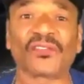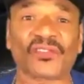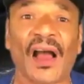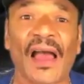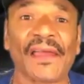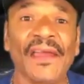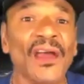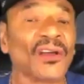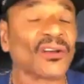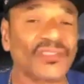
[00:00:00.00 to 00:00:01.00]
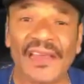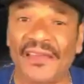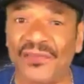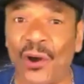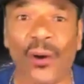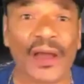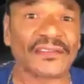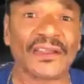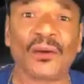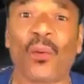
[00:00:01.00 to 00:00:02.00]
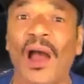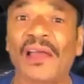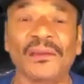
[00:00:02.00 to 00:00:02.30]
the sky, because he had no idea why